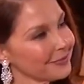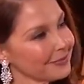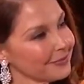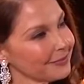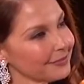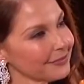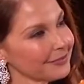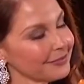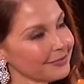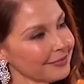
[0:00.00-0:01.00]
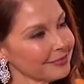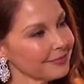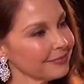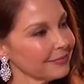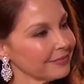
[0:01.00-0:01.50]

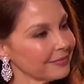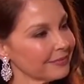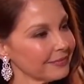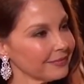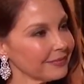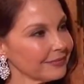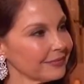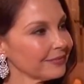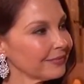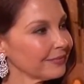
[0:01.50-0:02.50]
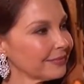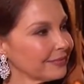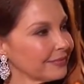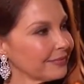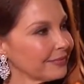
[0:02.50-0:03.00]

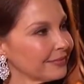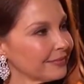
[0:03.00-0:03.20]
The person shown says nothing.